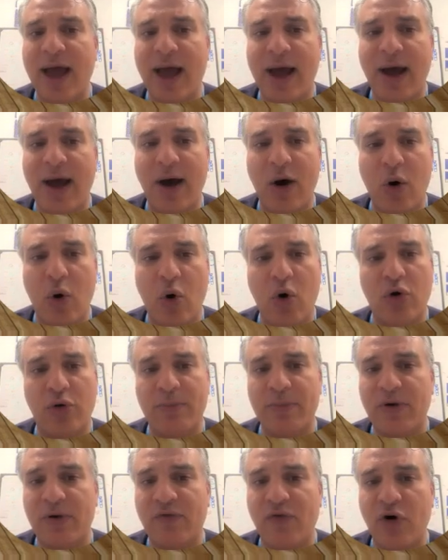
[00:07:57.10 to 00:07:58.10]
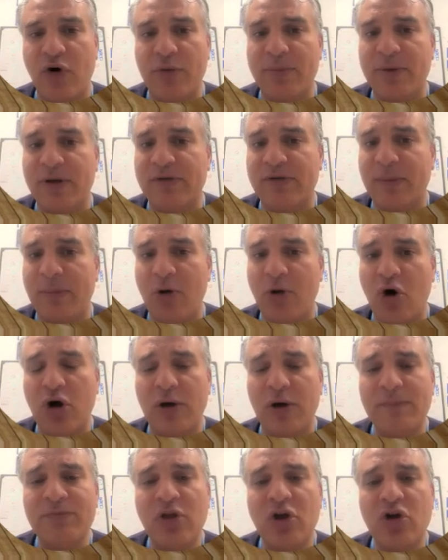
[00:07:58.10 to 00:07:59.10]
or performing the block
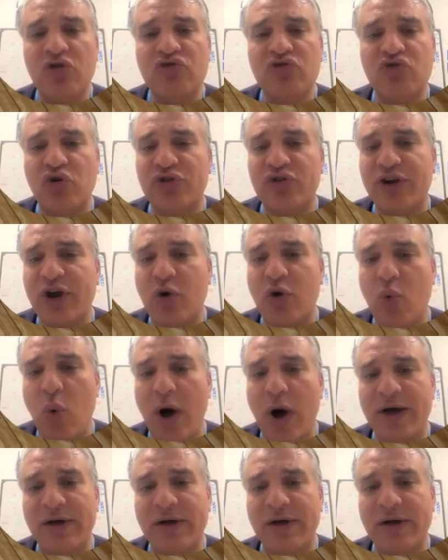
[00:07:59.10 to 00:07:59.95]
should require the